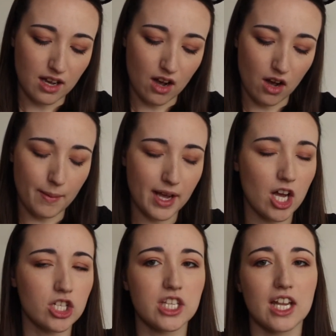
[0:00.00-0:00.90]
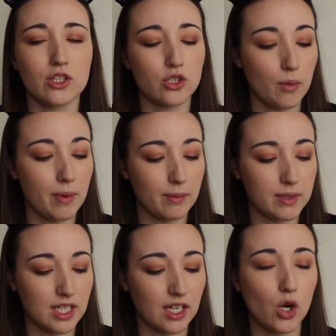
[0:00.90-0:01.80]
Oh my gosh, that is so
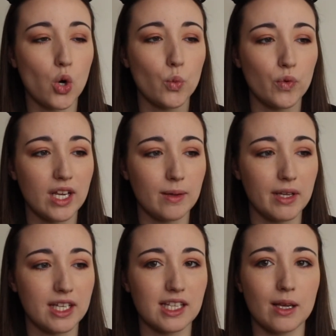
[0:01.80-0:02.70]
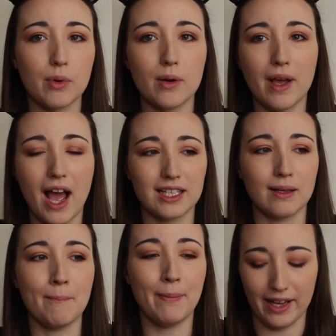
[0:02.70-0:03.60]
pigmented and creamy. It's like putting my hand
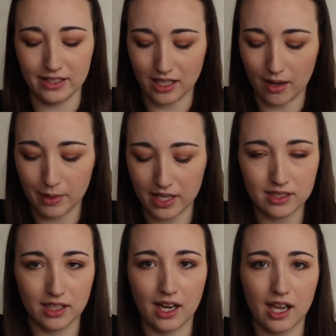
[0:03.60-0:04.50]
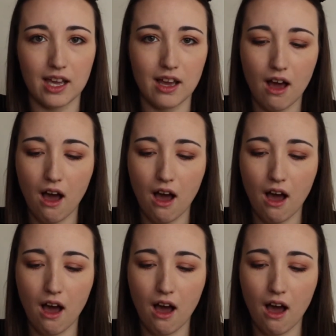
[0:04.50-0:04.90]
in butter basically.